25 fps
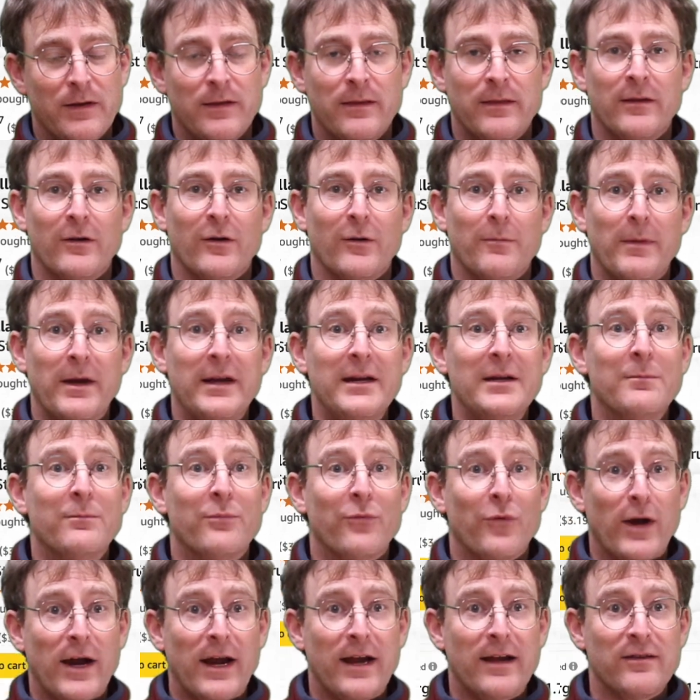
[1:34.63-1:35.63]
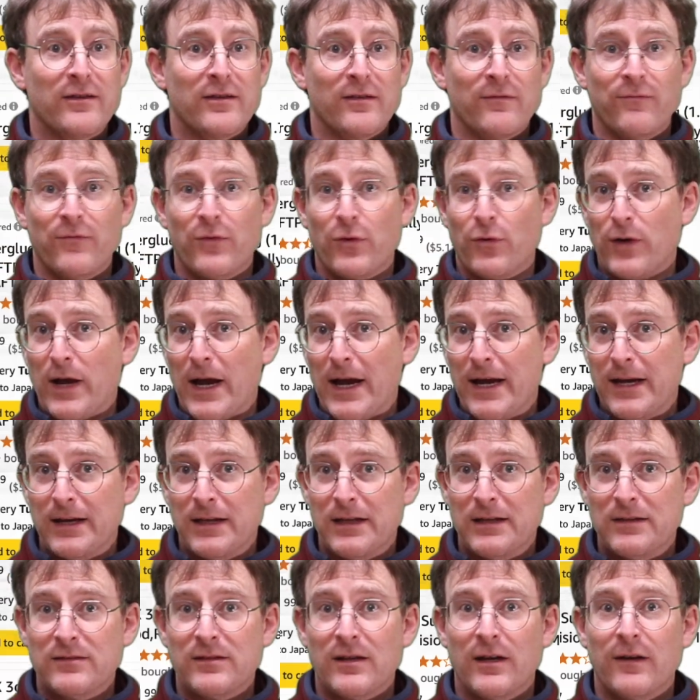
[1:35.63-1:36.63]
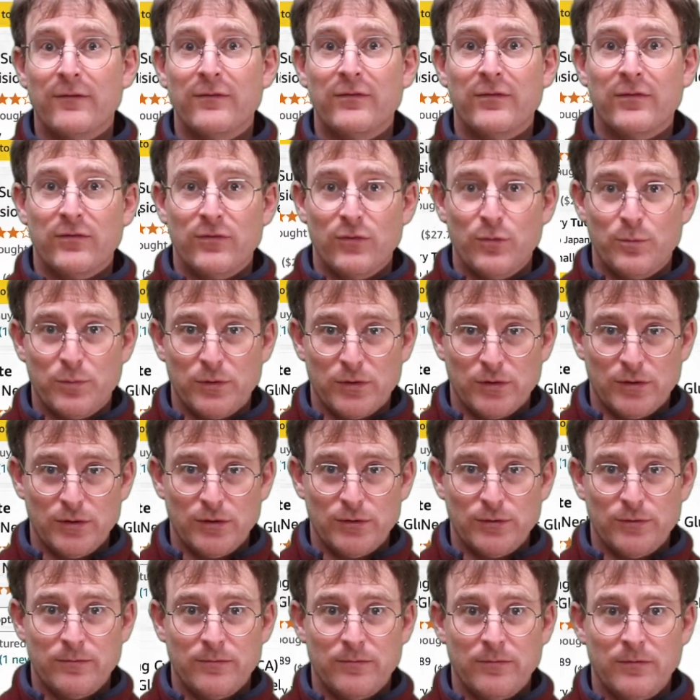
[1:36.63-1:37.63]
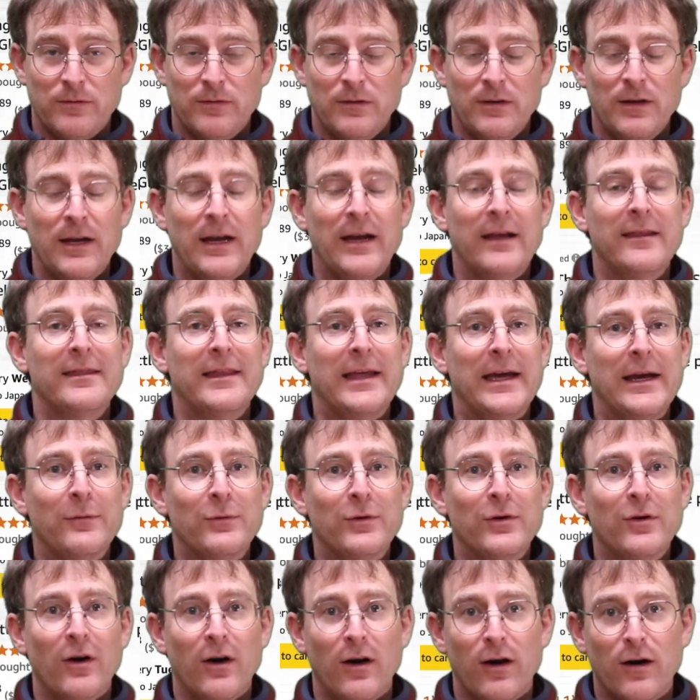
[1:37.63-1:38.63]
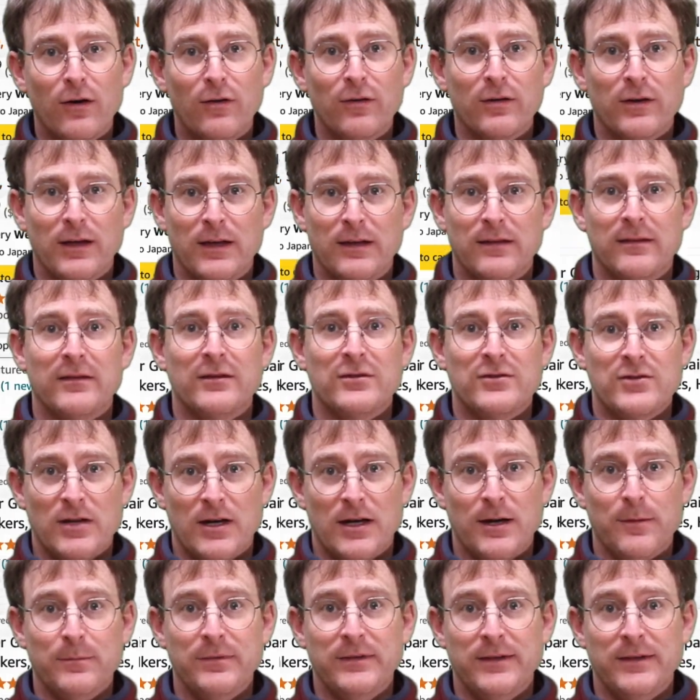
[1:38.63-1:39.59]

There are many brands and varieties of super glue, and they will all get the job